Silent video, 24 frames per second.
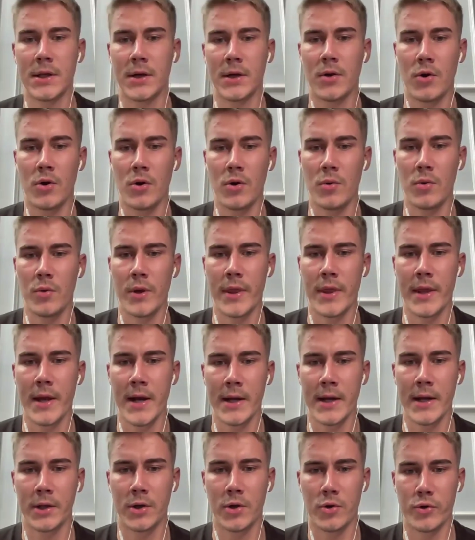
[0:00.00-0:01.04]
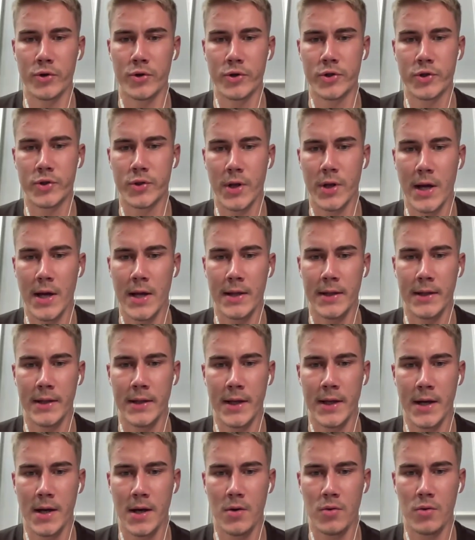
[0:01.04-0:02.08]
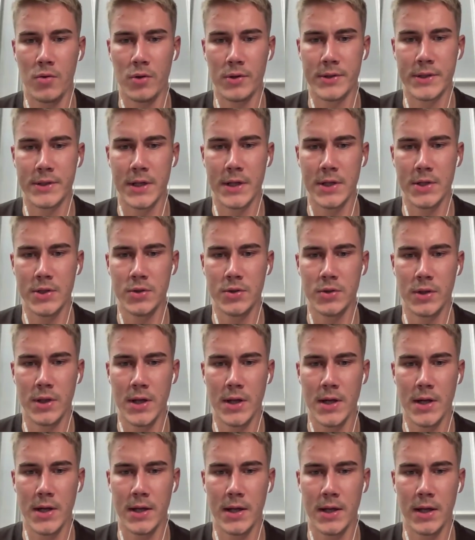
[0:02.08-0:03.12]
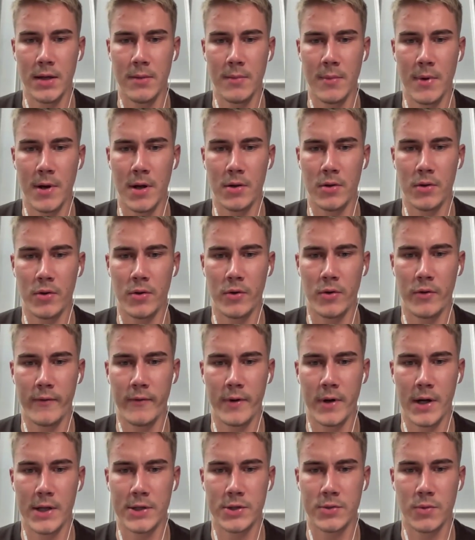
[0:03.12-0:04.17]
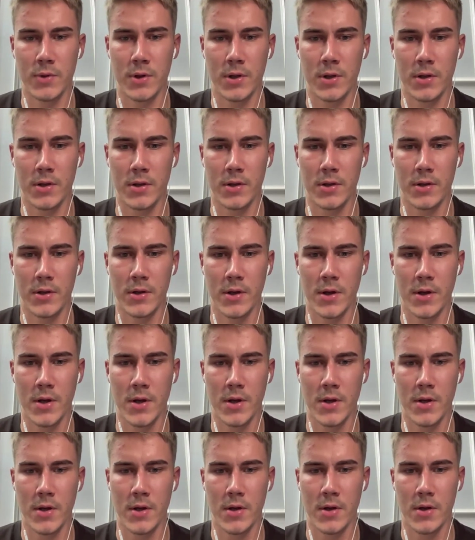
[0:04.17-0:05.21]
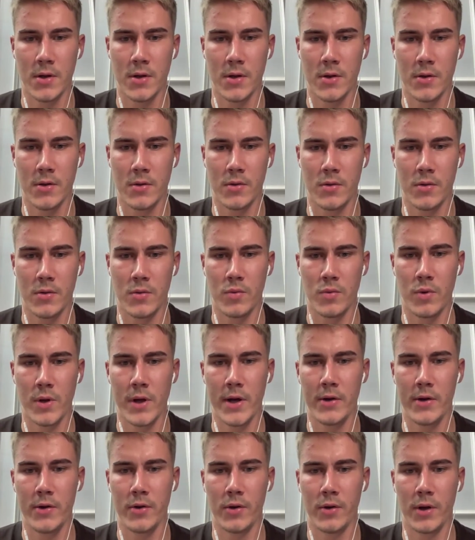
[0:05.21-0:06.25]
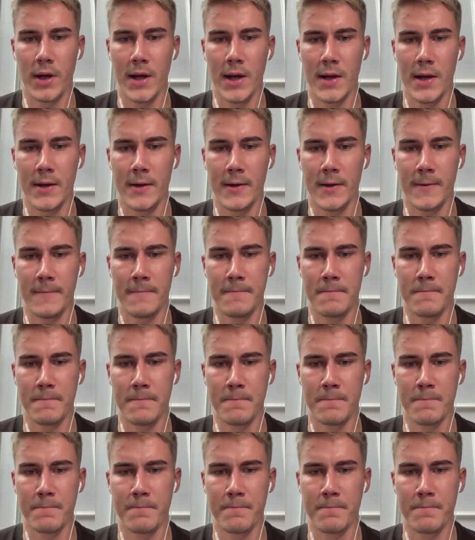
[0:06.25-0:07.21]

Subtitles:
is the call with the head coach, and I will send you the email over as well, where you can